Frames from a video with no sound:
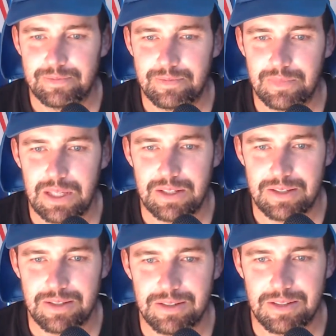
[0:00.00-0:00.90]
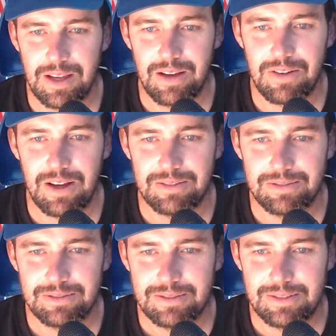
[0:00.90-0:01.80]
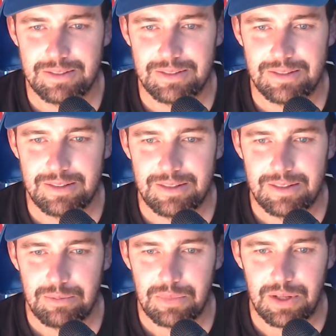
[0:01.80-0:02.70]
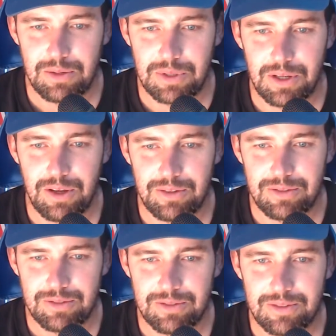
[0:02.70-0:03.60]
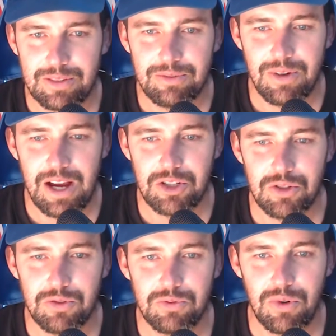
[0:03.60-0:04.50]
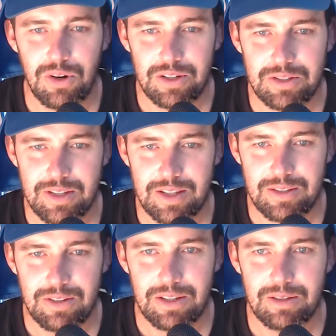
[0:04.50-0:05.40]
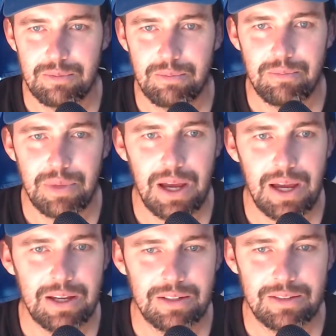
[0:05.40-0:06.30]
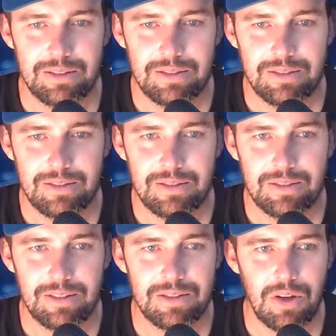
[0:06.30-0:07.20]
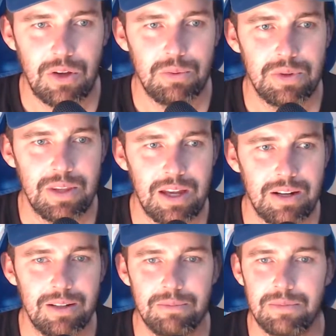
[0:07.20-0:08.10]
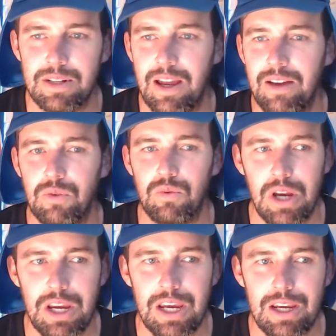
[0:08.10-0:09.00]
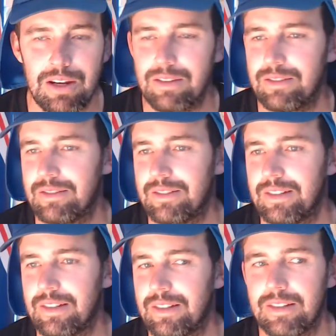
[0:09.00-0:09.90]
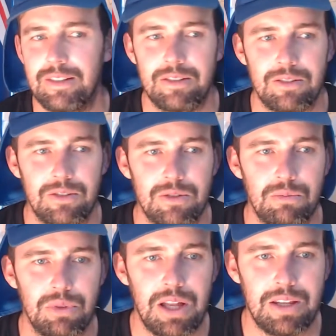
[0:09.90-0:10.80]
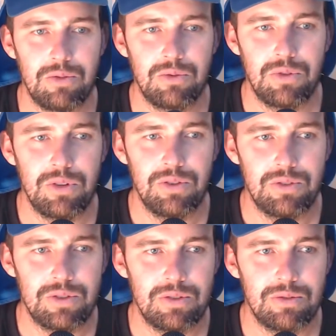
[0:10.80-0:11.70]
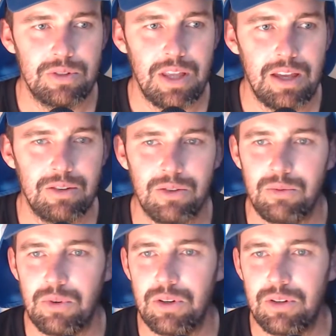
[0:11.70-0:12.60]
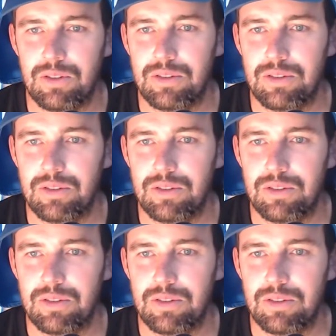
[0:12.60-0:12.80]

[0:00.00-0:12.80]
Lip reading: Being a silly duffer. But here we go. Rational Rise TV. Bang. Let's open that up and have a read. Got some bloody good news. Or did that not work?